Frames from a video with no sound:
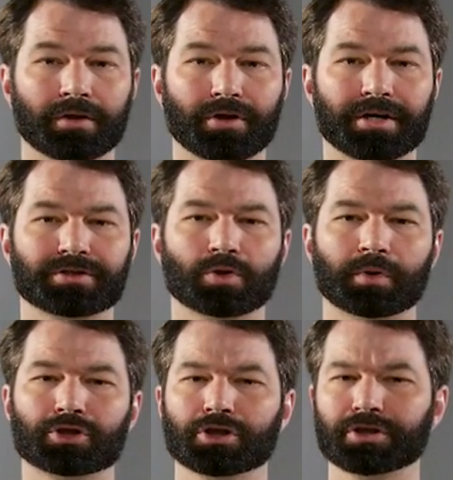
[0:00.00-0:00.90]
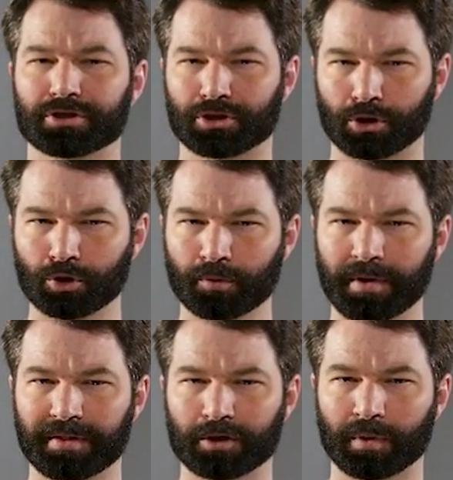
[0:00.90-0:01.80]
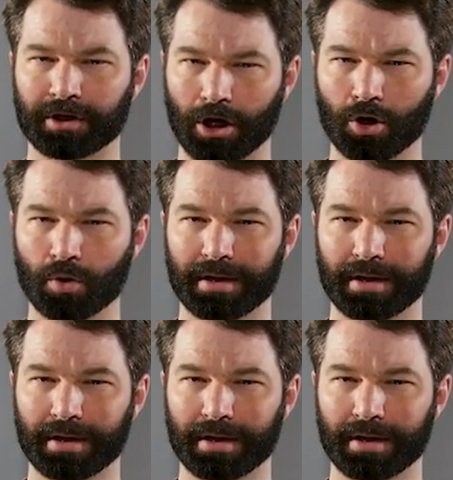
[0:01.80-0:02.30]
Thus, we shouldn't assume that we know